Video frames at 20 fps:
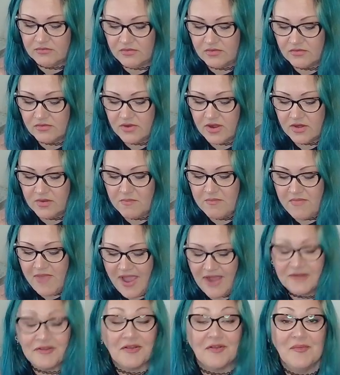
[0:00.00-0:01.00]
learn how to
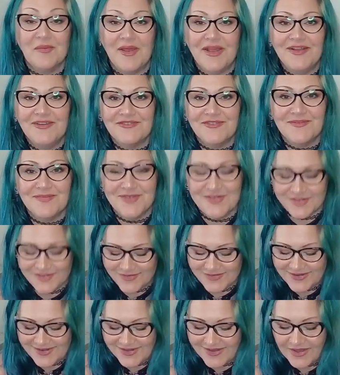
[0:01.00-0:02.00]
macrame from this
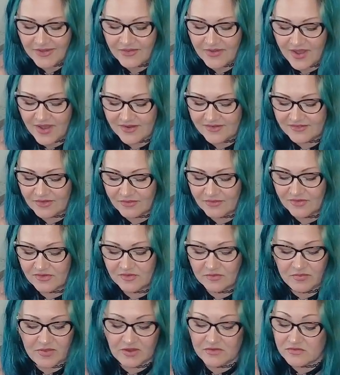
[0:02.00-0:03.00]
video. I don't
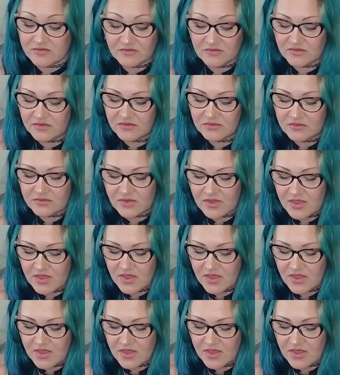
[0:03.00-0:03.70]
expect you to.